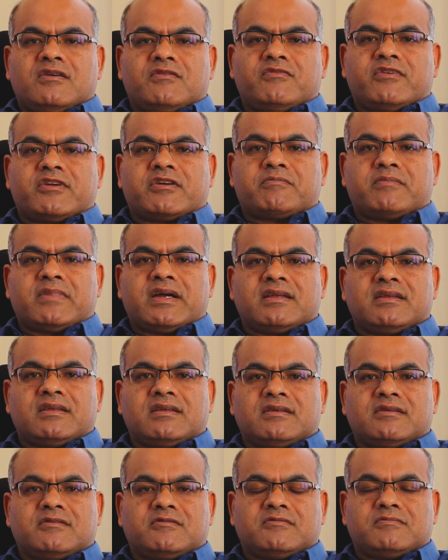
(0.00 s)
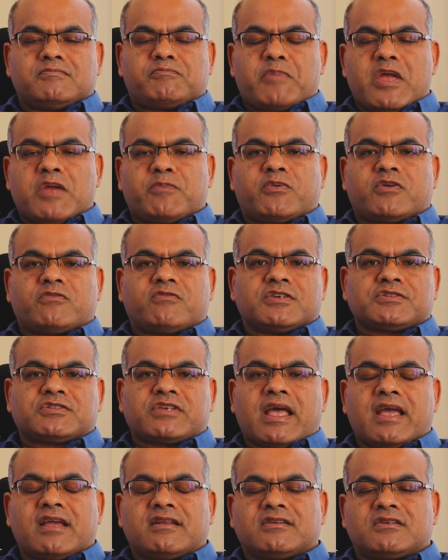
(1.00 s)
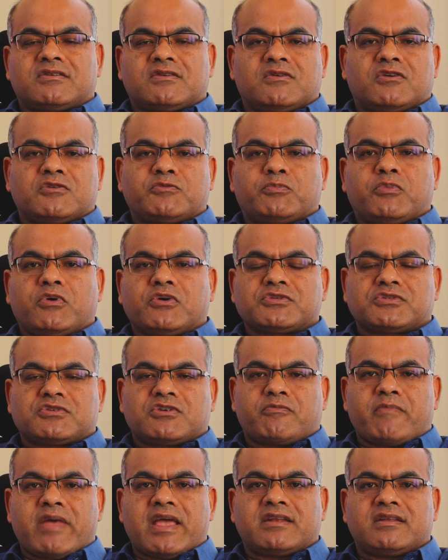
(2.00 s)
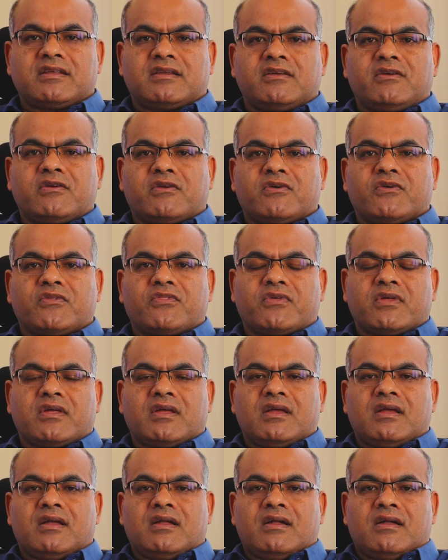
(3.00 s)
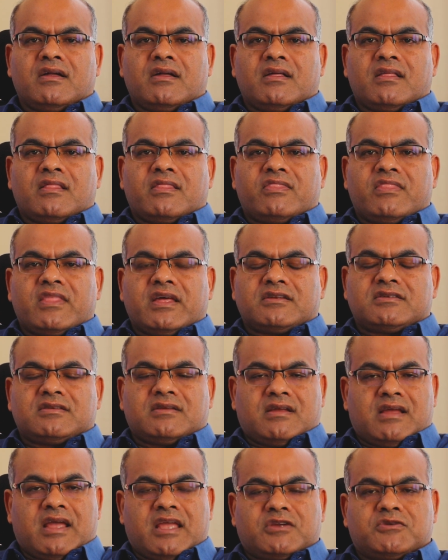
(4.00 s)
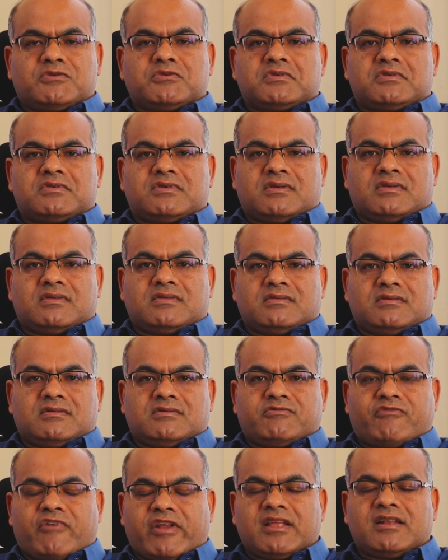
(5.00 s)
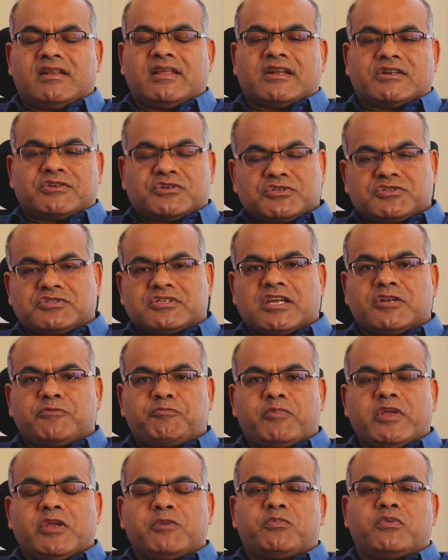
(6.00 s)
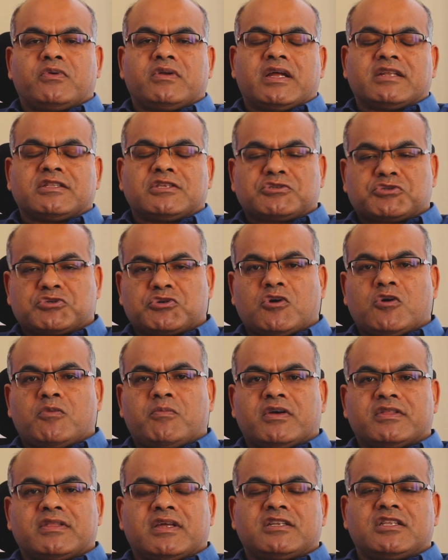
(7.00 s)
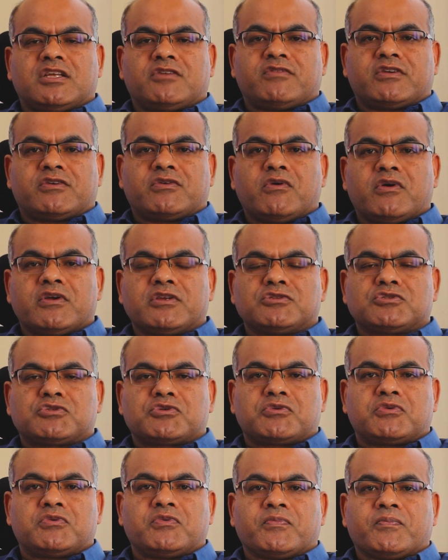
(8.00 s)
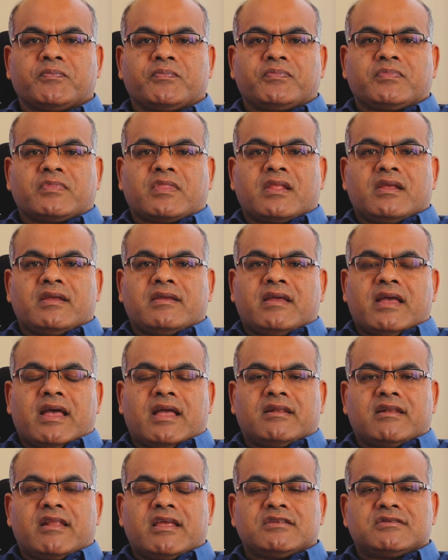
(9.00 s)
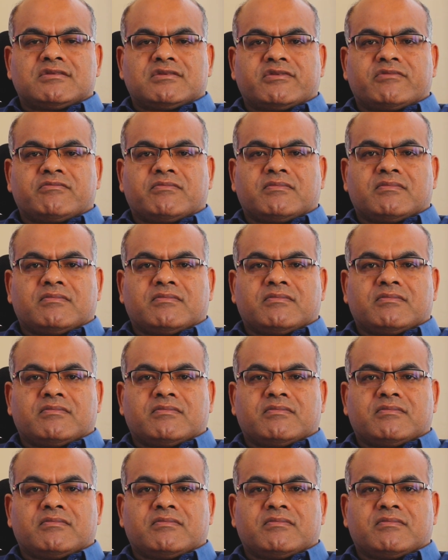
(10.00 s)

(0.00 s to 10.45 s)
where my paper was highlighted on post-traumatic growth, that I could really understand people and the trauma that they were going through, and later